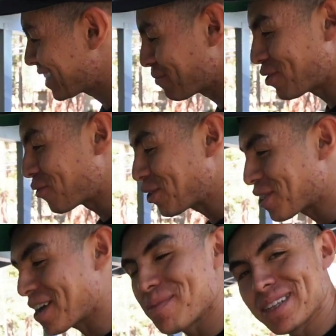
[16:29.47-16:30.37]
Let me know what you
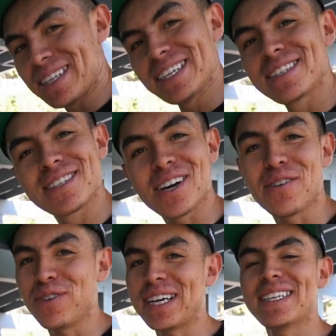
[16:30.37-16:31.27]
thought about the install.
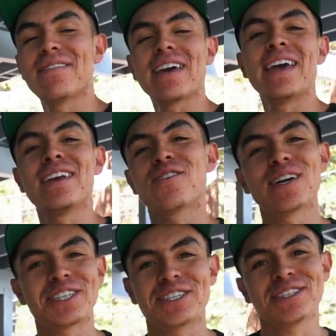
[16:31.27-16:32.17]
If you guys have any
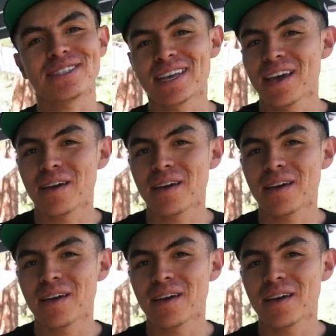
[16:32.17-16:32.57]
questions,